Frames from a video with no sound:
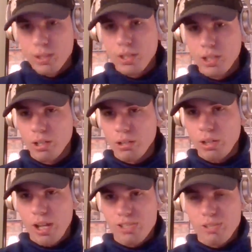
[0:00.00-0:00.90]
Oh
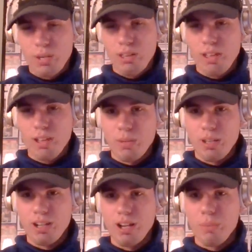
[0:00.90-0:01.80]
God, somebody liked my
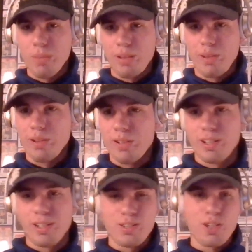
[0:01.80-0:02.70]
comment
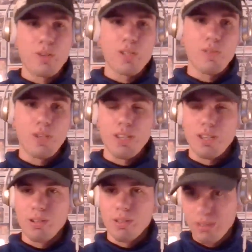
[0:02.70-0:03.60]
on Joey's
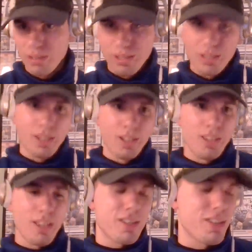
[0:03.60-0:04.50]
video. That